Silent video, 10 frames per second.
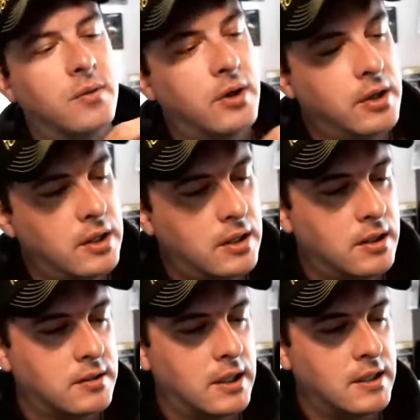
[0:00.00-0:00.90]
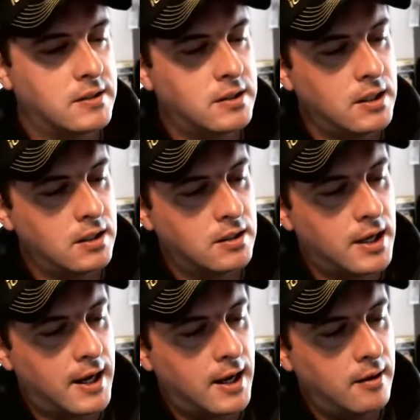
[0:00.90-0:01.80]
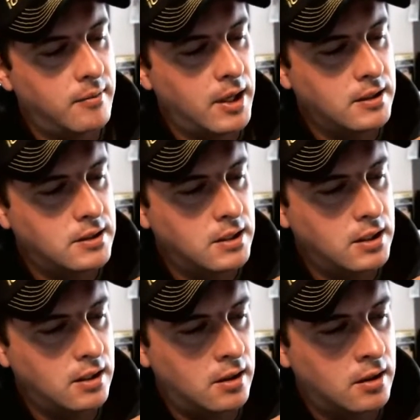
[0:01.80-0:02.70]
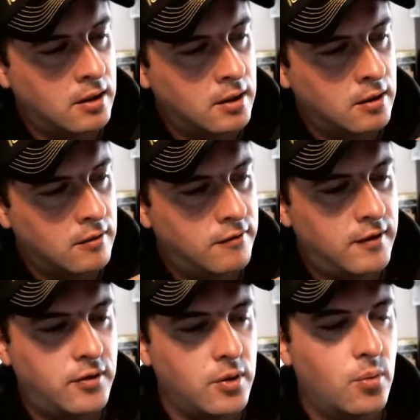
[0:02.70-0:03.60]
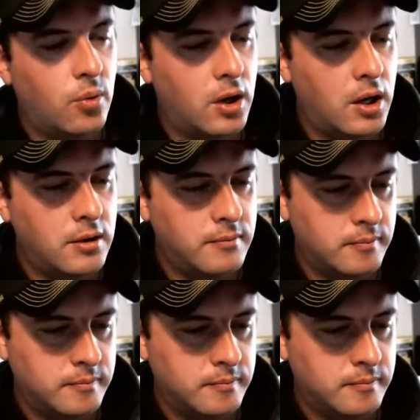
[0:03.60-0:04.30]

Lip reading: one is a seated dime, 1851.